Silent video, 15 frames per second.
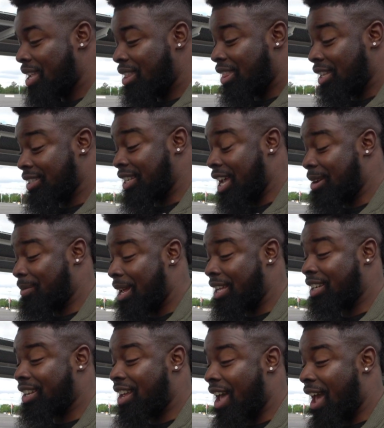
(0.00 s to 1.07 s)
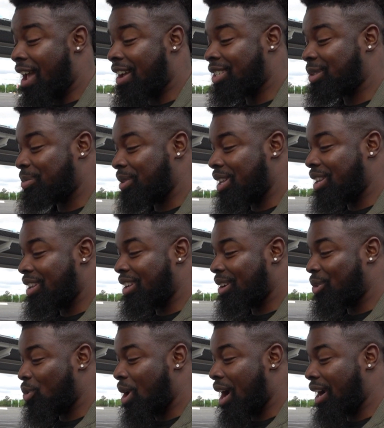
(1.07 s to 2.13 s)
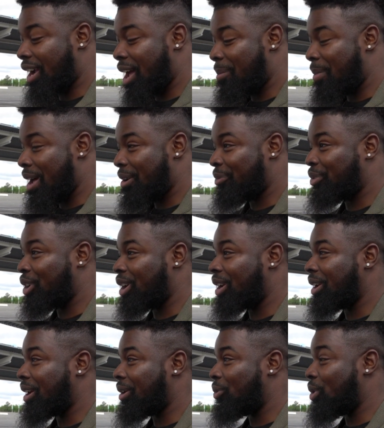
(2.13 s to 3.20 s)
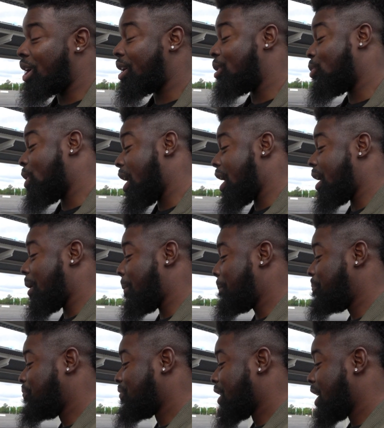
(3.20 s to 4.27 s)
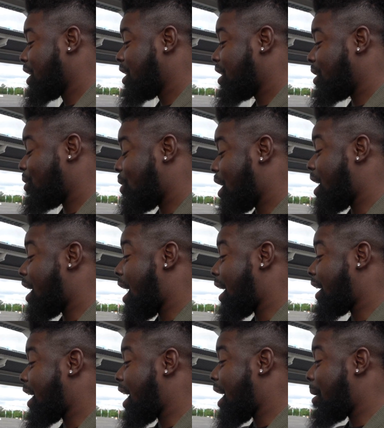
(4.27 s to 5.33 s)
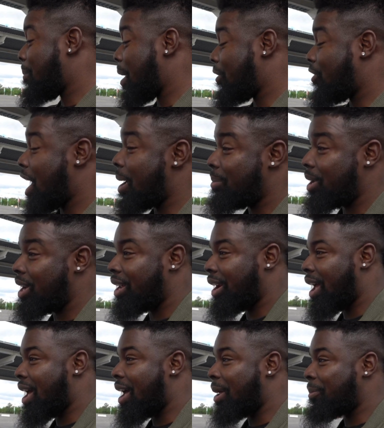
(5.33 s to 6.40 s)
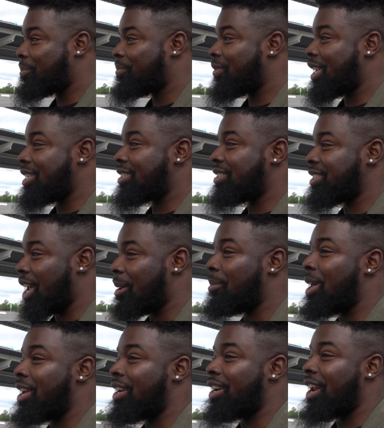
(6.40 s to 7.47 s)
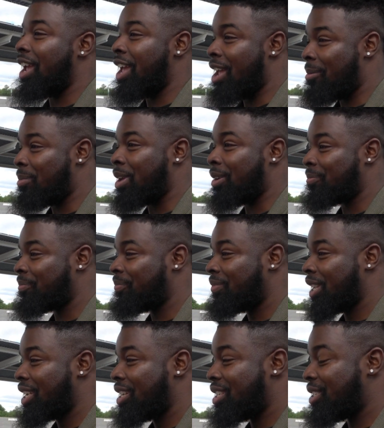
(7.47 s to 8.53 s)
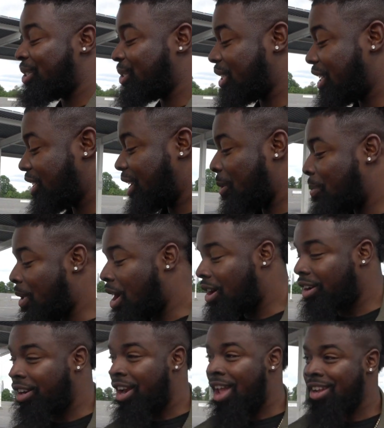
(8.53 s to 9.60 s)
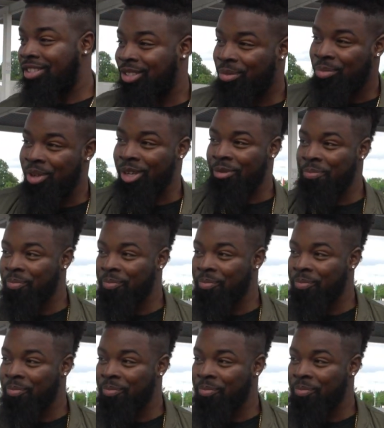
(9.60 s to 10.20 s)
the same lady that asked me where I got my where I got my wrap done at is the same lady that hit me. She was literally parked next to me.